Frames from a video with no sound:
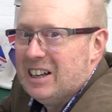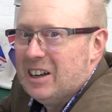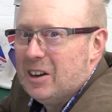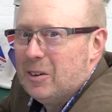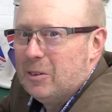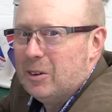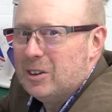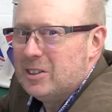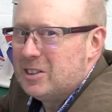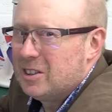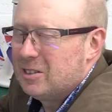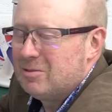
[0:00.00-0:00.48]

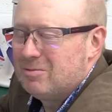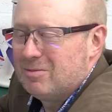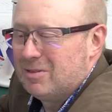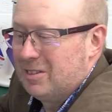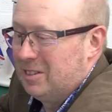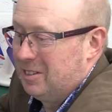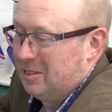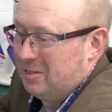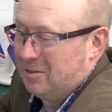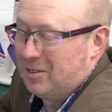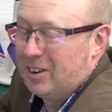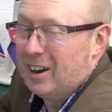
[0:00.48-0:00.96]
which
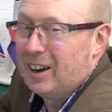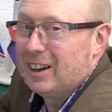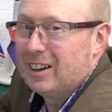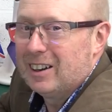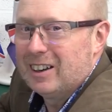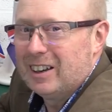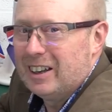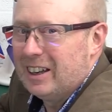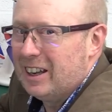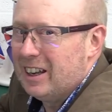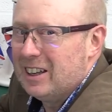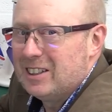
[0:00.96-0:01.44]

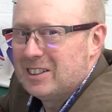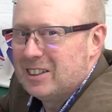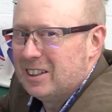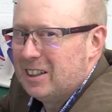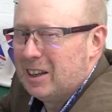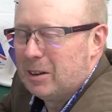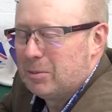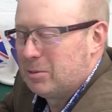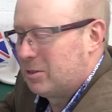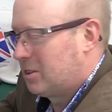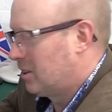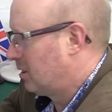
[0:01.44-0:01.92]
frankly, is an
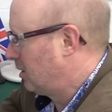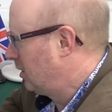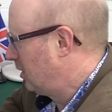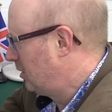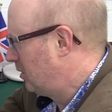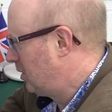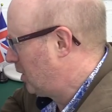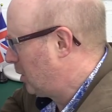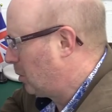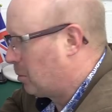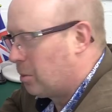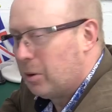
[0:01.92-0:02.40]
absolute
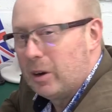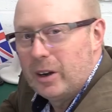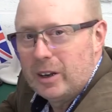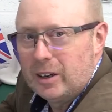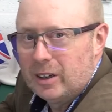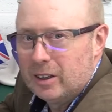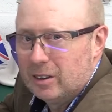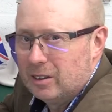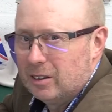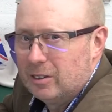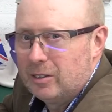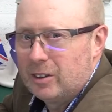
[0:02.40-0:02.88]

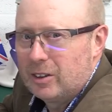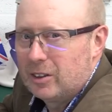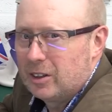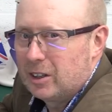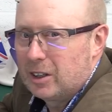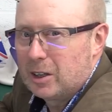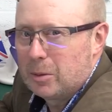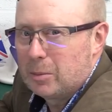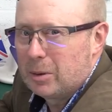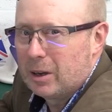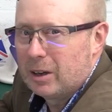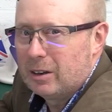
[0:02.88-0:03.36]
no-brainer if you
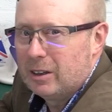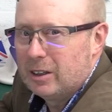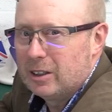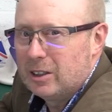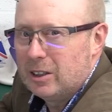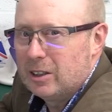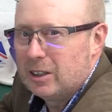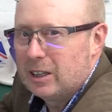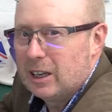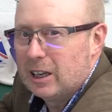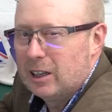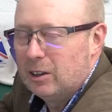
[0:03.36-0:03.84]
think about it.
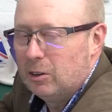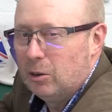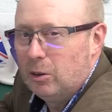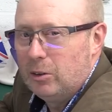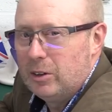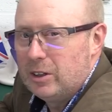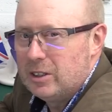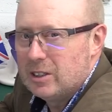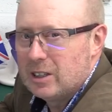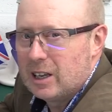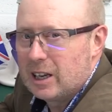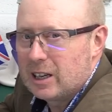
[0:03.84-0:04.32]
You're getting all
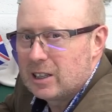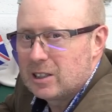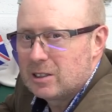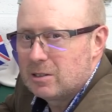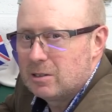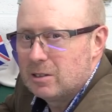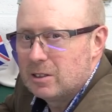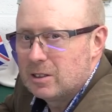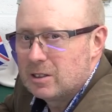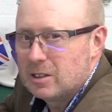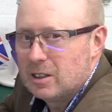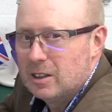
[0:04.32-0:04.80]
these
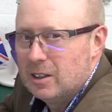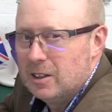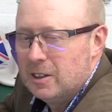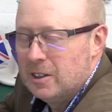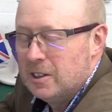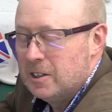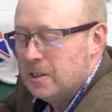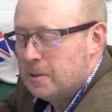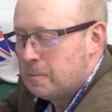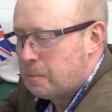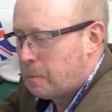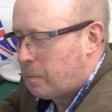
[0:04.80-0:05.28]
extras.
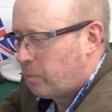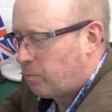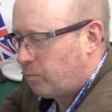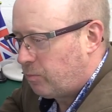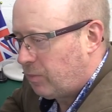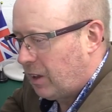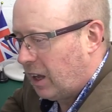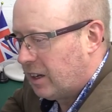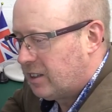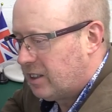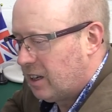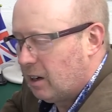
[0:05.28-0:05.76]

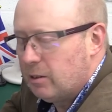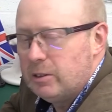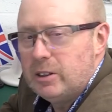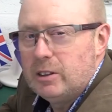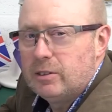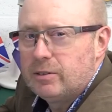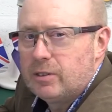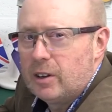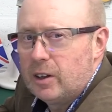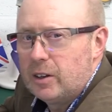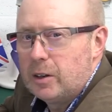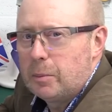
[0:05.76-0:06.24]
I doubt
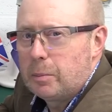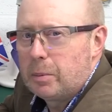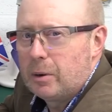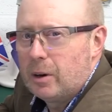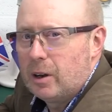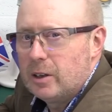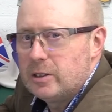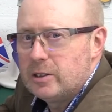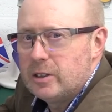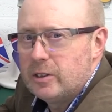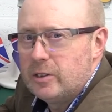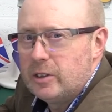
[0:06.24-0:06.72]
you'll find a
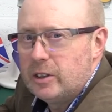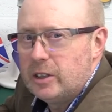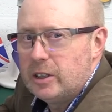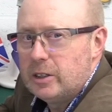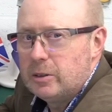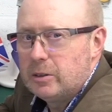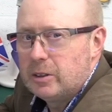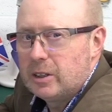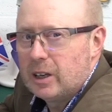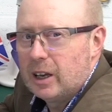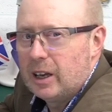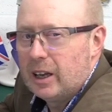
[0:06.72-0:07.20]
price in the
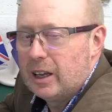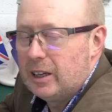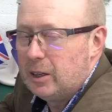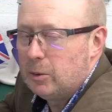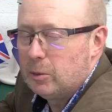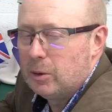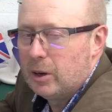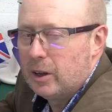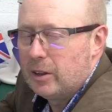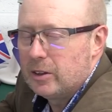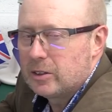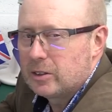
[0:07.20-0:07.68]
UK
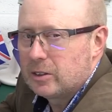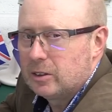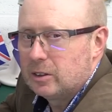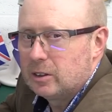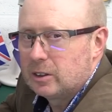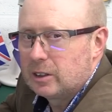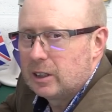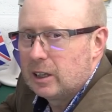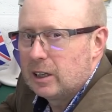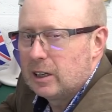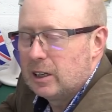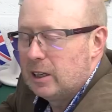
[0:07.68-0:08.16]
anywhere that's going
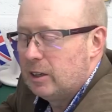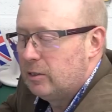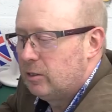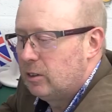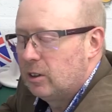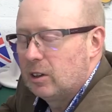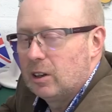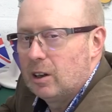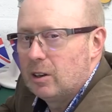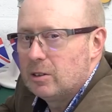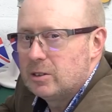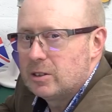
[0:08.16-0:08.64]
to get even
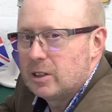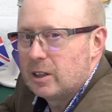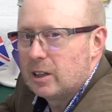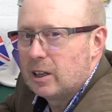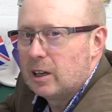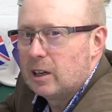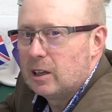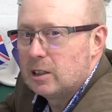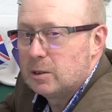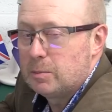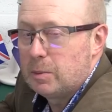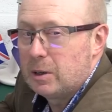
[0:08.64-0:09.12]
close to
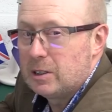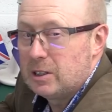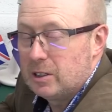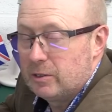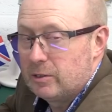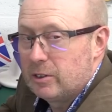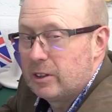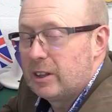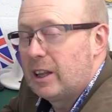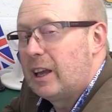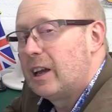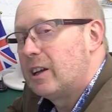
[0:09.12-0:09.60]
that, especially
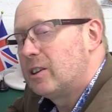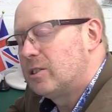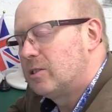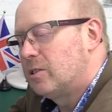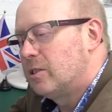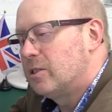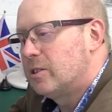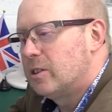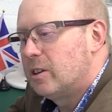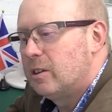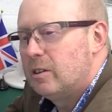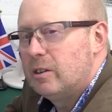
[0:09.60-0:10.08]
for the
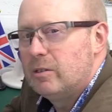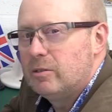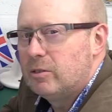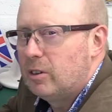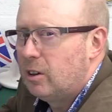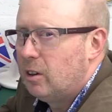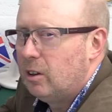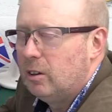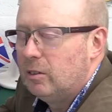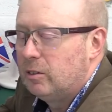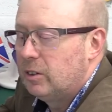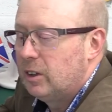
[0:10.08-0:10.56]
extras that are
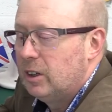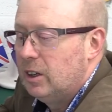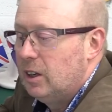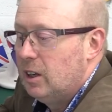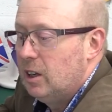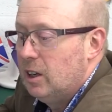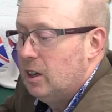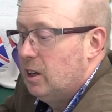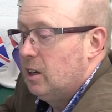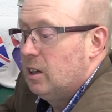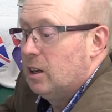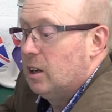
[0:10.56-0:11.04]
involved.
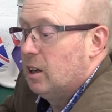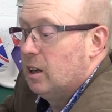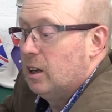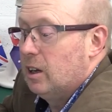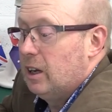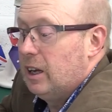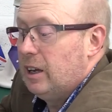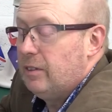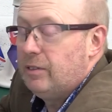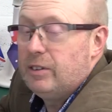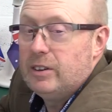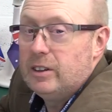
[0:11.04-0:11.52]
Uh,
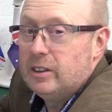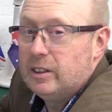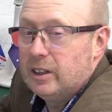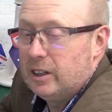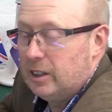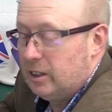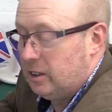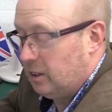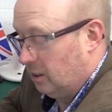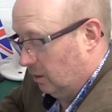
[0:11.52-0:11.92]
if indeed